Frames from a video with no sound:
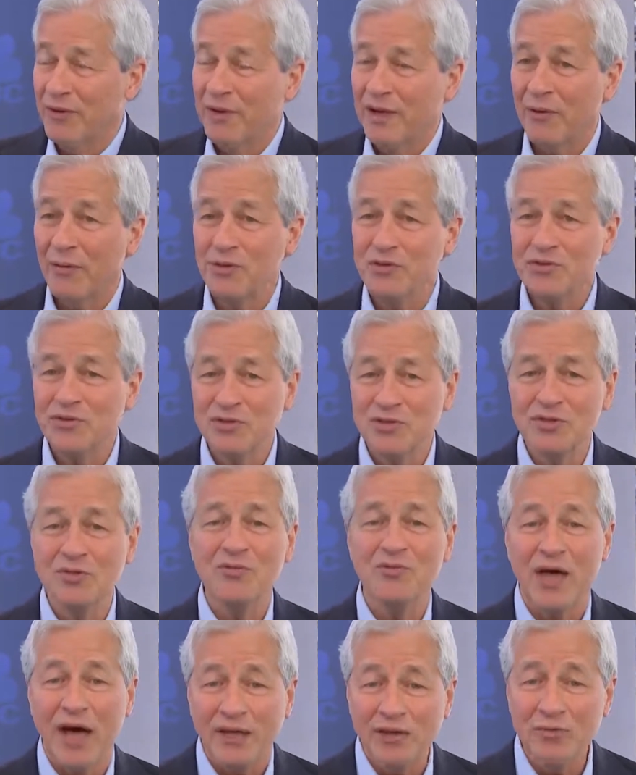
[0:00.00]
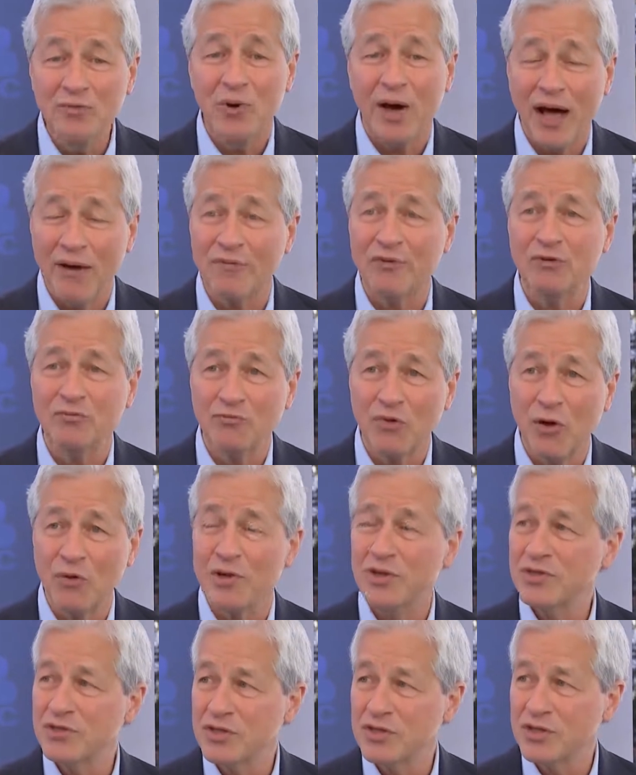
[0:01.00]
And once you do that, you will have an
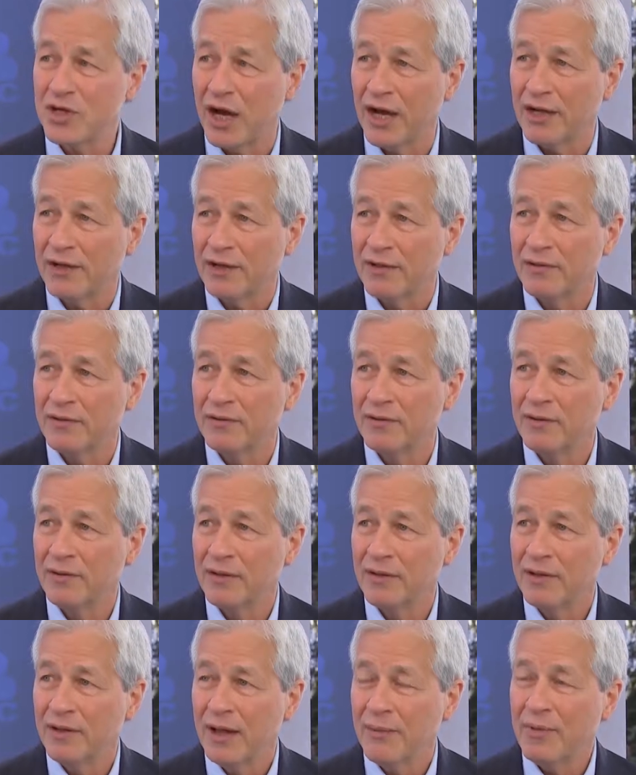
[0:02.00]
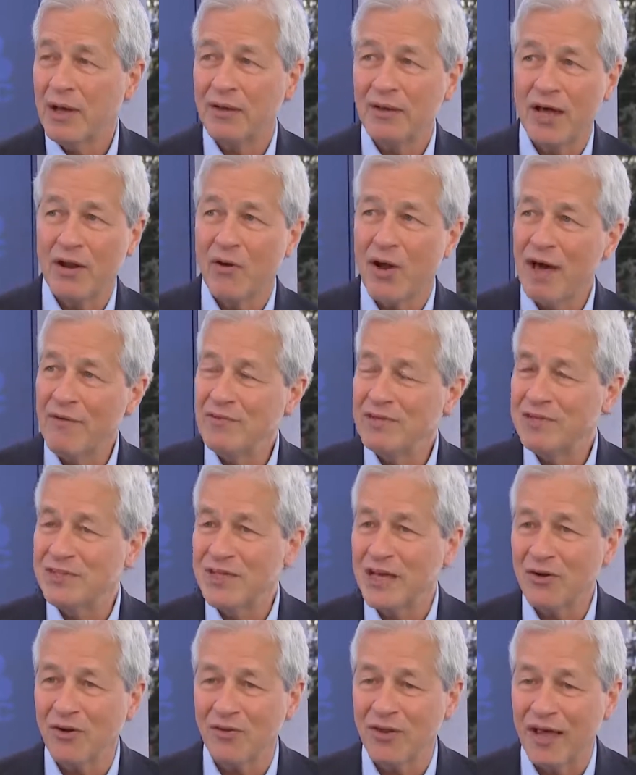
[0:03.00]
eroding society. And having
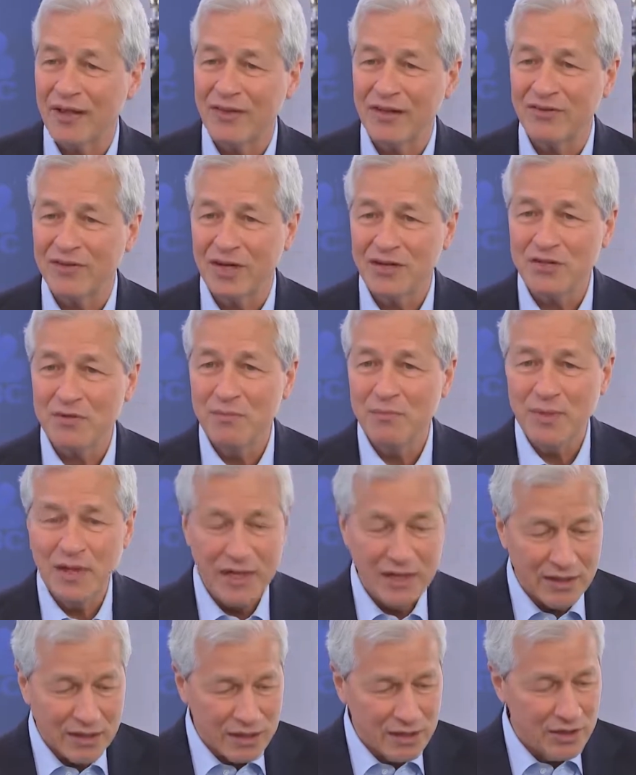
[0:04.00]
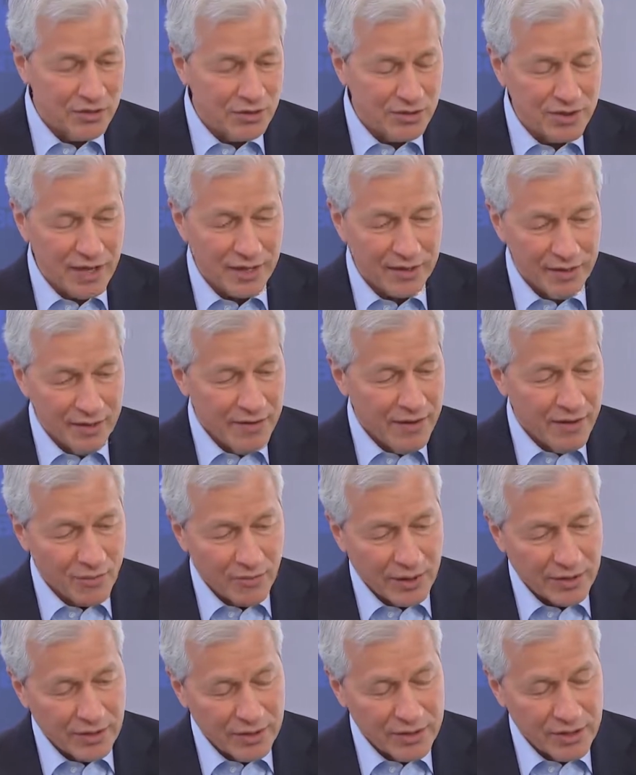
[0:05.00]
said all that, that doesn't mean that
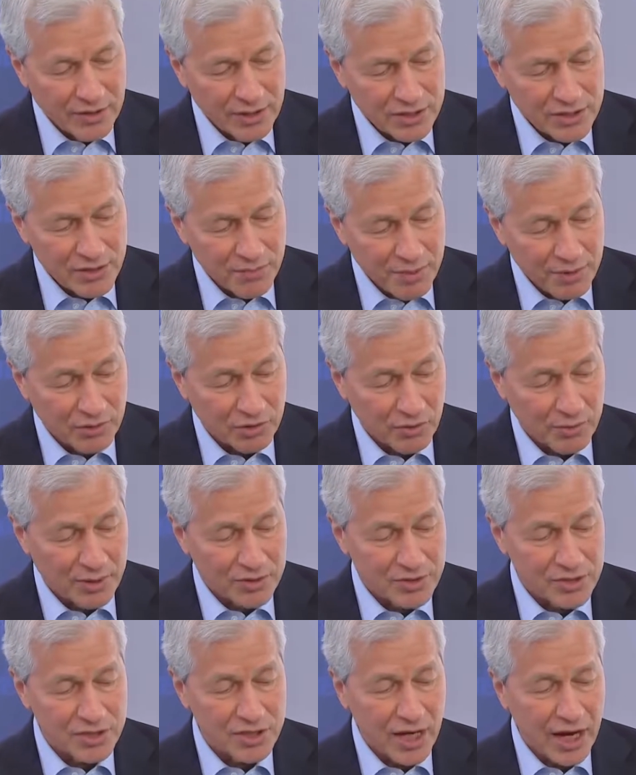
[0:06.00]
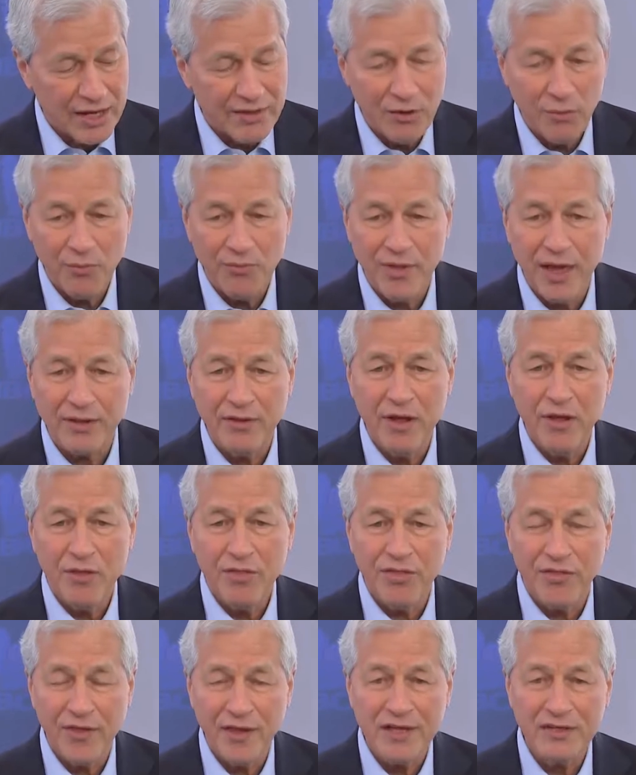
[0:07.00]
when I listen to people talk about a society, that
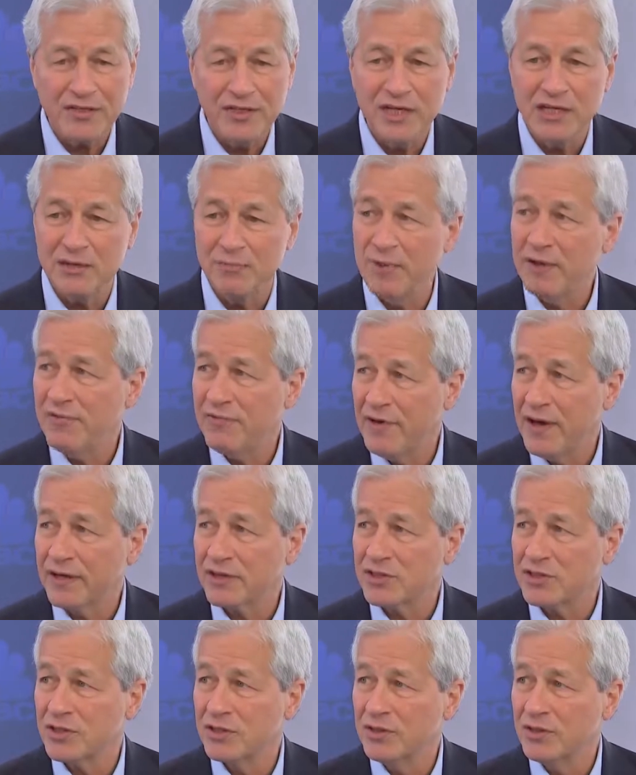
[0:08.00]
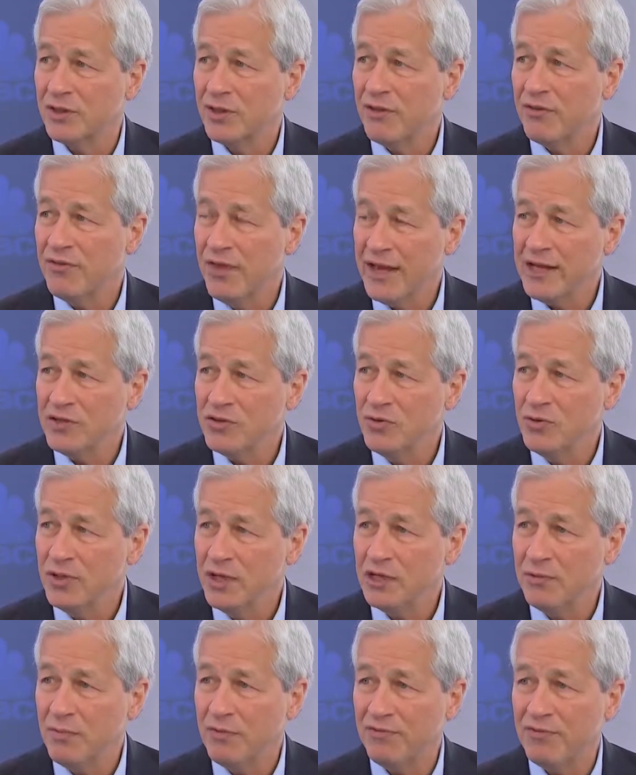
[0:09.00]
things need to be fixed. They do
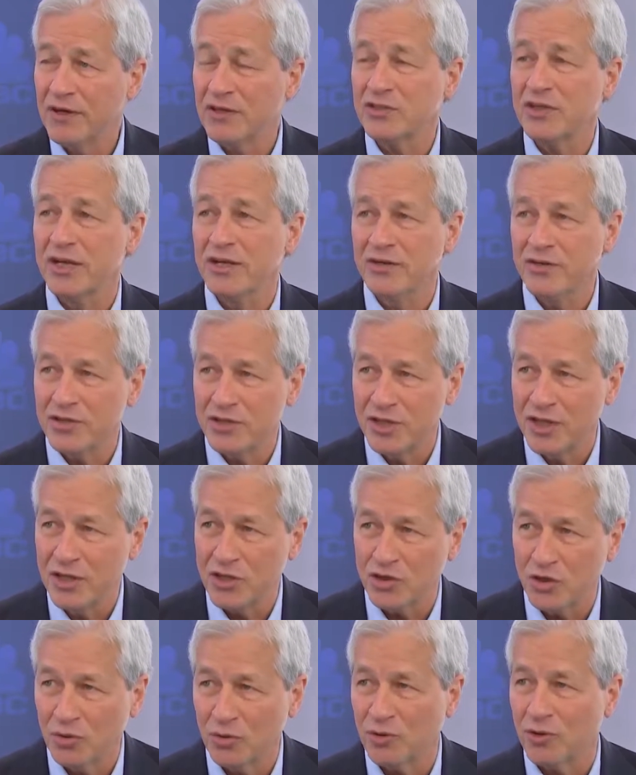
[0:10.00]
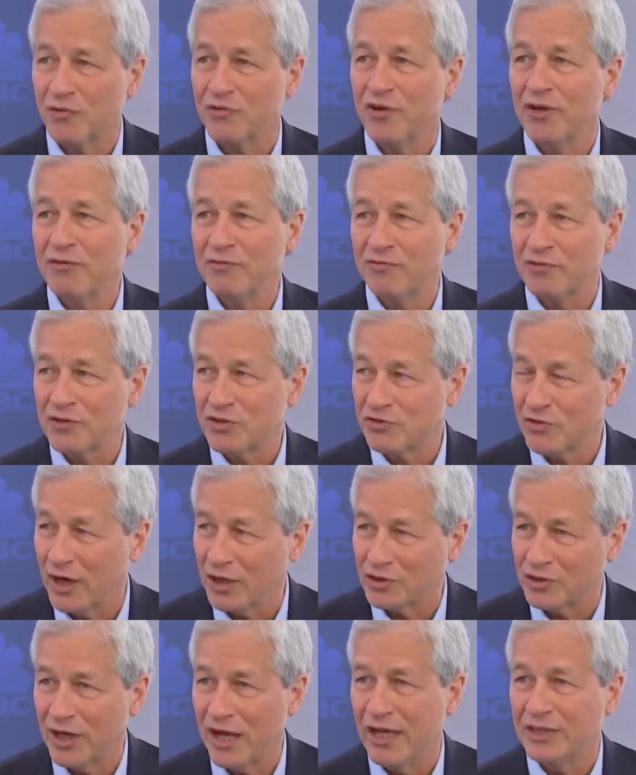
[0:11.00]
need to be fixed. Inner city schools,
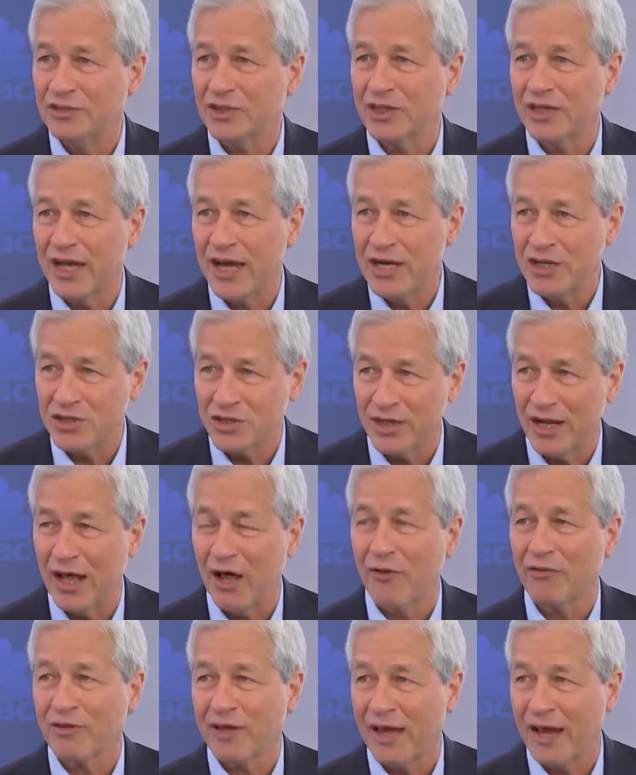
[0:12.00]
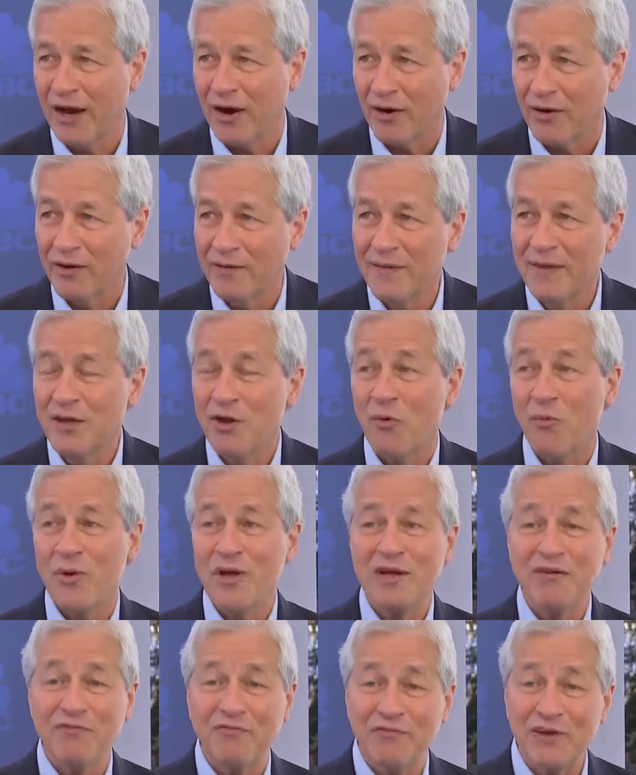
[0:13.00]
infrastructure, education, healthcare. We
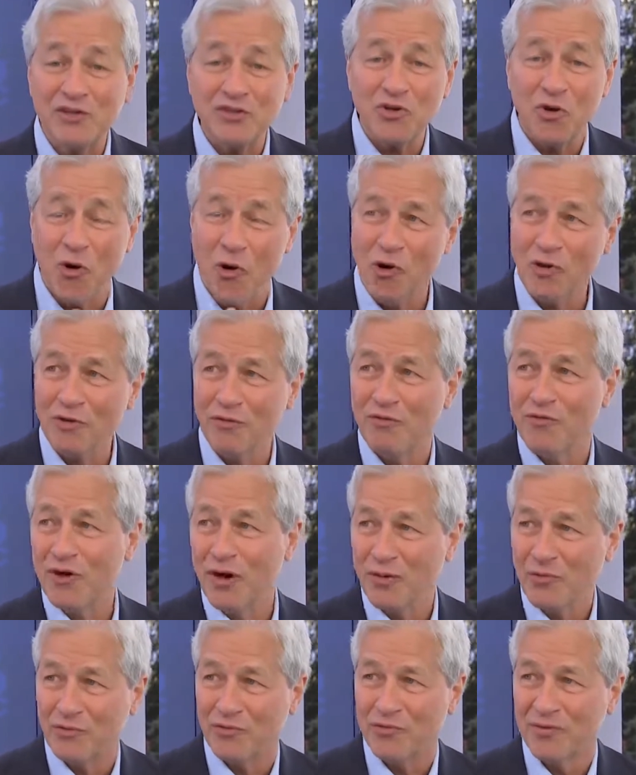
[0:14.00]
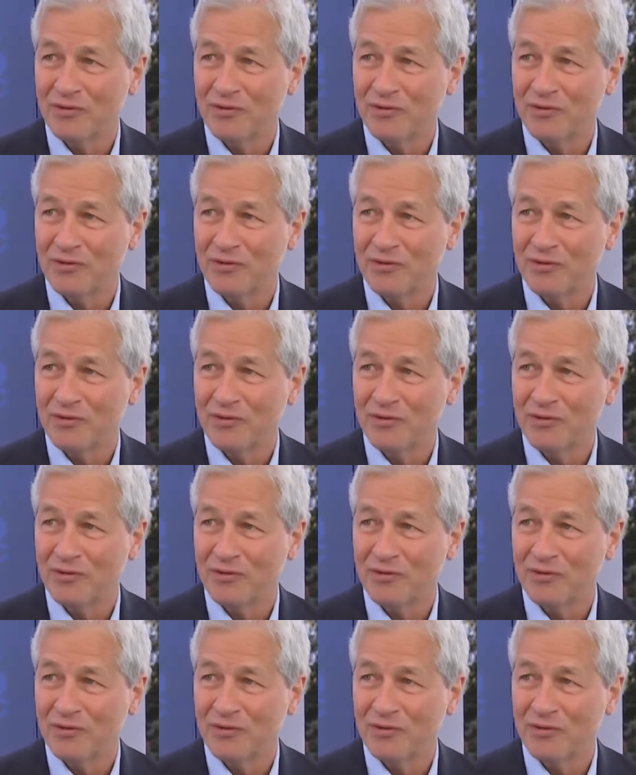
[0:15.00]
could fix all of those.